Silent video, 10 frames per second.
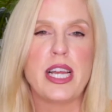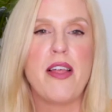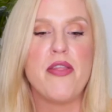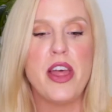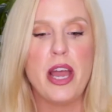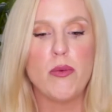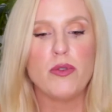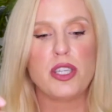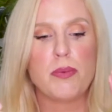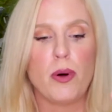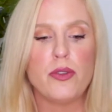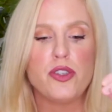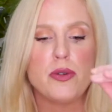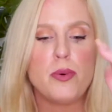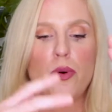and they're
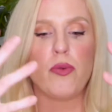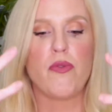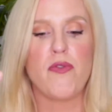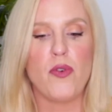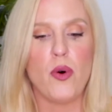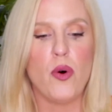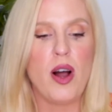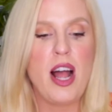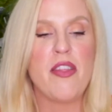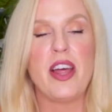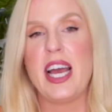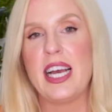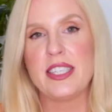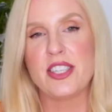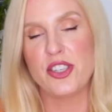responsible for the
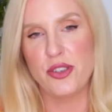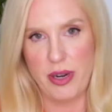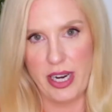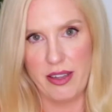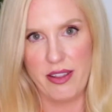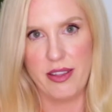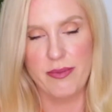hair's strength.